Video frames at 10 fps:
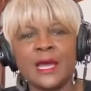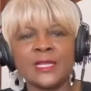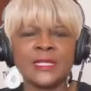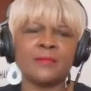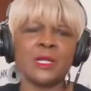I
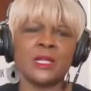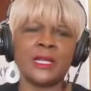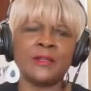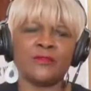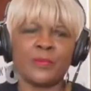say I'm a
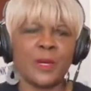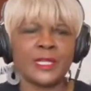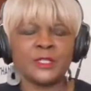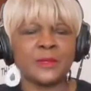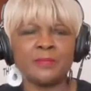glutton for
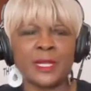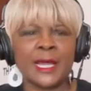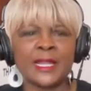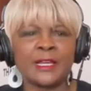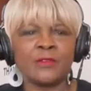punishment, but I
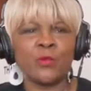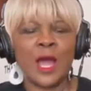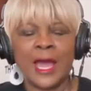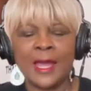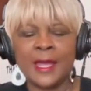love it.
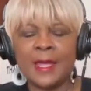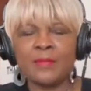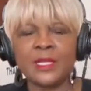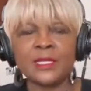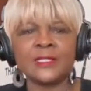Why?
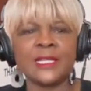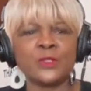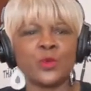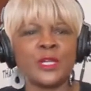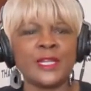Because
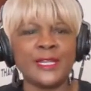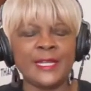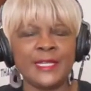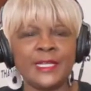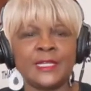that's where the
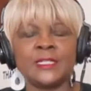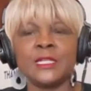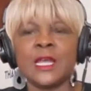need is.